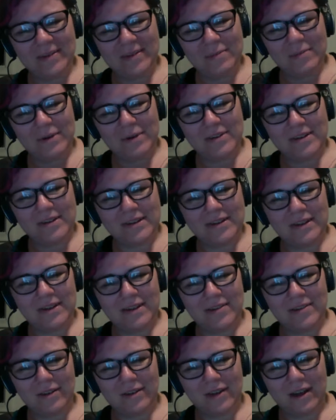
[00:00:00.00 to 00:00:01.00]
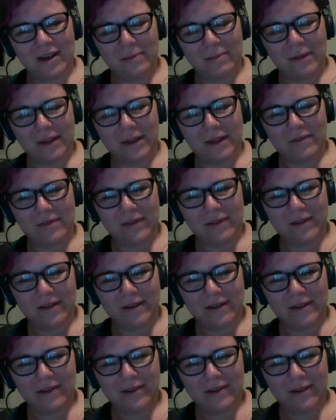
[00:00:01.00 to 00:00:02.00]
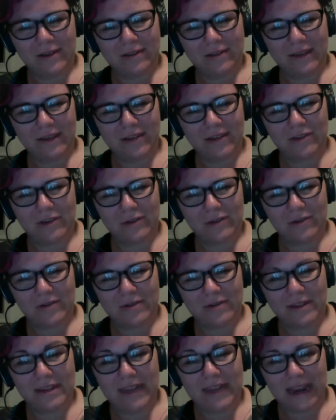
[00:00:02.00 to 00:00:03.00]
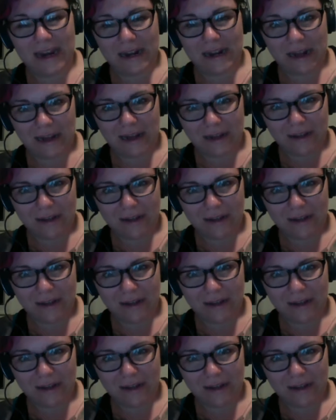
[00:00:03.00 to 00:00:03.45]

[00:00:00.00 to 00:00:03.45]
Prison industrial complex, foundational issues, data.